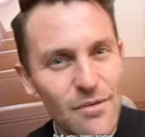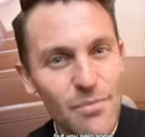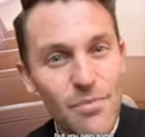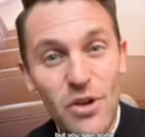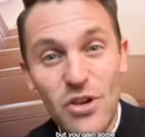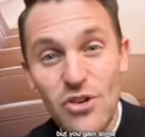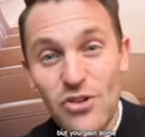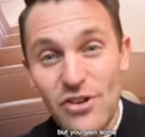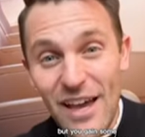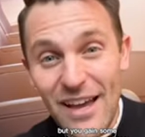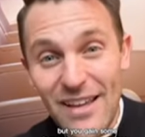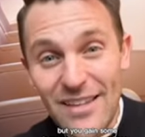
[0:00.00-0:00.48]
but
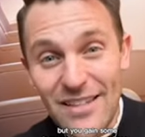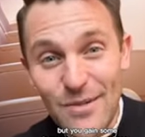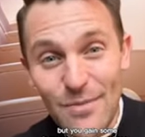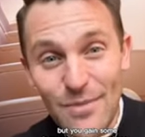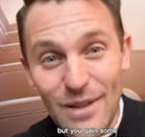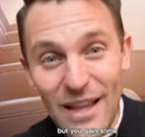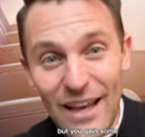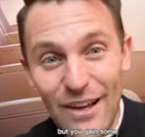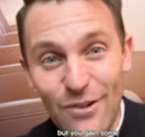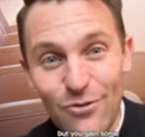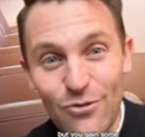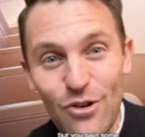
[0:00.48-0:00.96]
you gain some
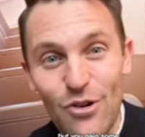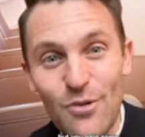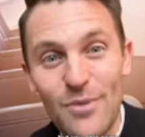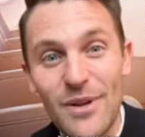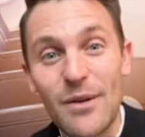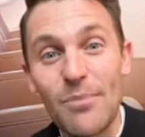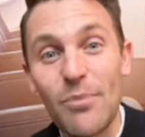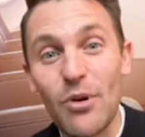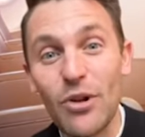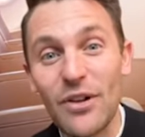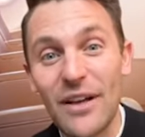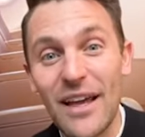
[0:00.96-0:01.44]
legroom in
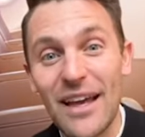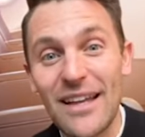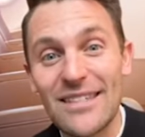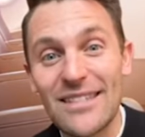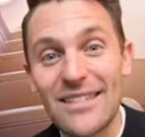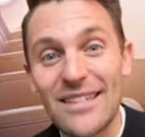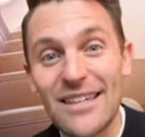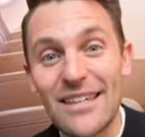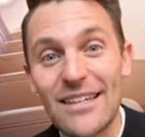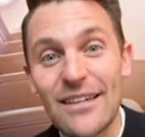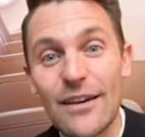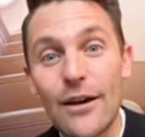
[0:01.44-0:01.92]
a bulkhead
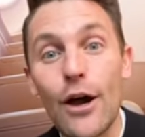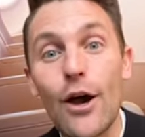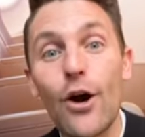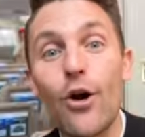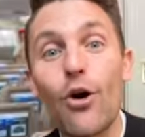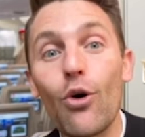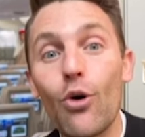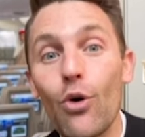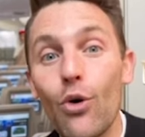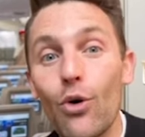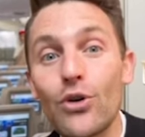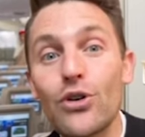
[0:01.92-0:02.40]
seat.
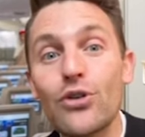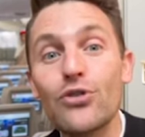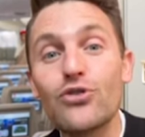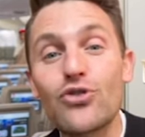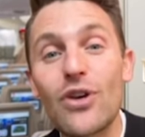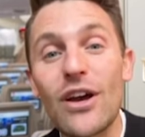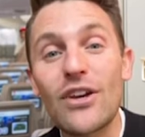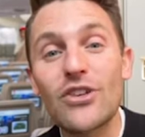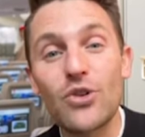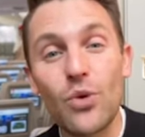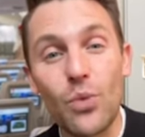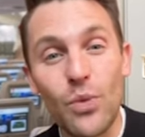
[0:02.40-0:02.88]
Or you
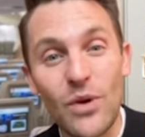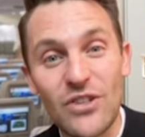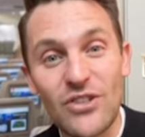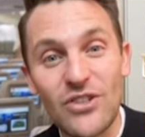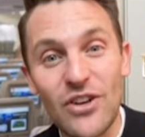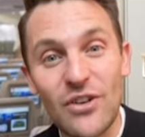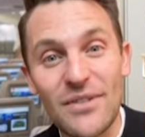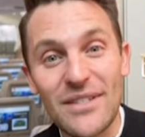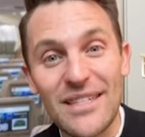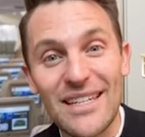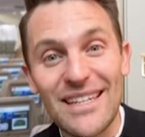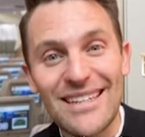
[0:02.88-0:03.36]
trade your
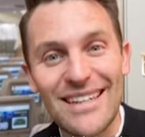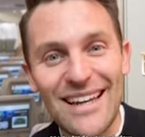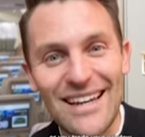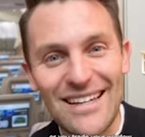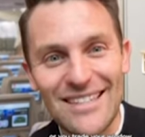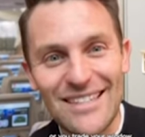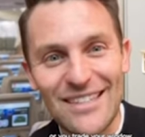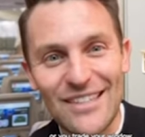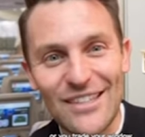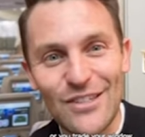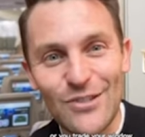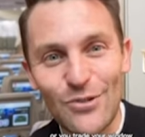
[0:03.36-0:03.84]
window seat
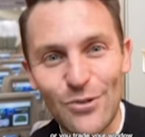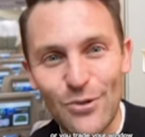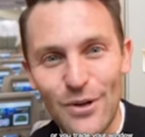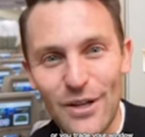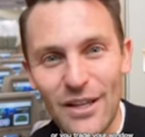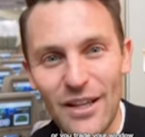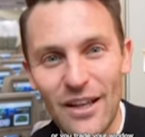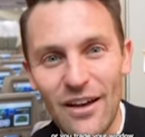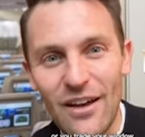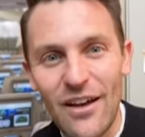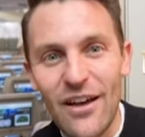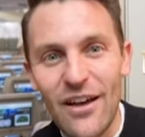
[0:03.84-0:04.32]
next to the toilet